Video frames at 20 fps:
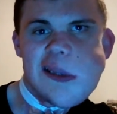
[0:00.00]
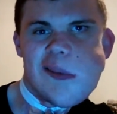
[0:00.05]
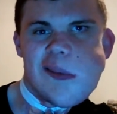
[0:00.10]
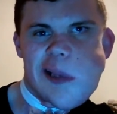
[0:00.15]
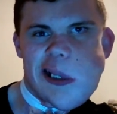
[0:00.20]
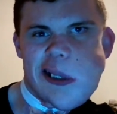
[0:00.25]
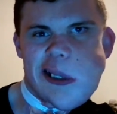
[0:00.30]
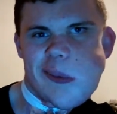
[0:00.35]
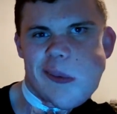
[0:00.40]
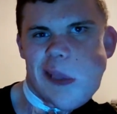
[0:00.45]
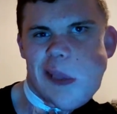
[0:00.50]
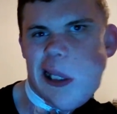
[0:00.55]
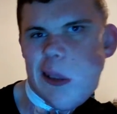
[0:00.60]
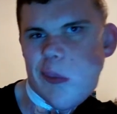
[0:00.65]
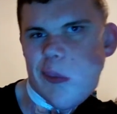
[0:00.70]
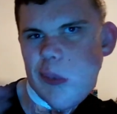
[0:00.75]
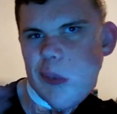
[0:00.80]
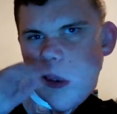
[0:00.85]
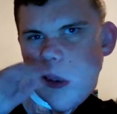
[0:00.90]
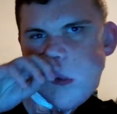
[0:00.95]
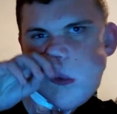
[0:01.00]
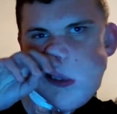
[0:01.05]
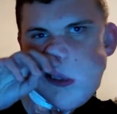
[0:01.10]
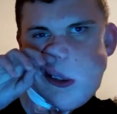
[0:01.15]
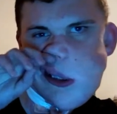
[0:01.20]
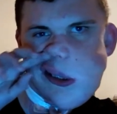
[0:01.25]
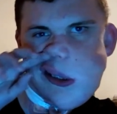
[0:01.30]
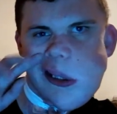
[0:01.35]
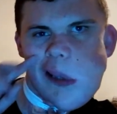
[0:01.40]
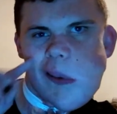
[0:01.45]
think that the
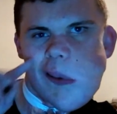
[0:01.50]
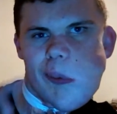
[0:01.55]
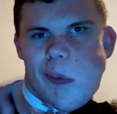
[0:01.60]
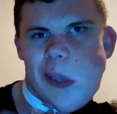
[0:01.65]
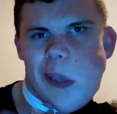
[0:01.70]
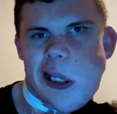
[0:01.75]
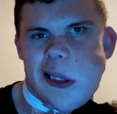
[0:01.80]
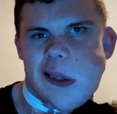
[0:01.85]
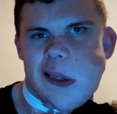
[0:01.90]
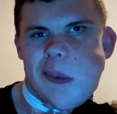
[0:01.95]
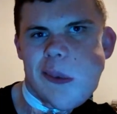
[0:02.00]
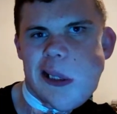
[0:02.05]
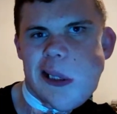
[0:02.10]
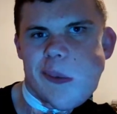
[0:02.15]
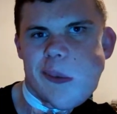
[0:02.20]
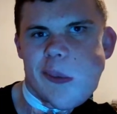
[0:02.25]
original Spider-Man